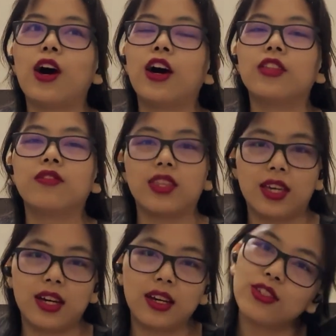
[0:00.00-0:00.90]
on with
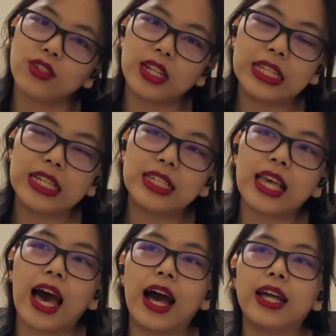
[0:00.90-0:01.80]
her studies,
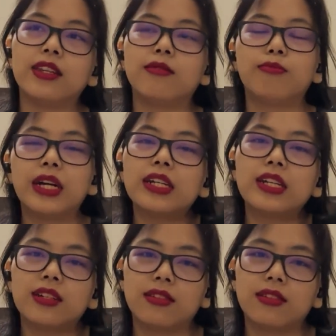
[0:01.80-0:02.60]
and but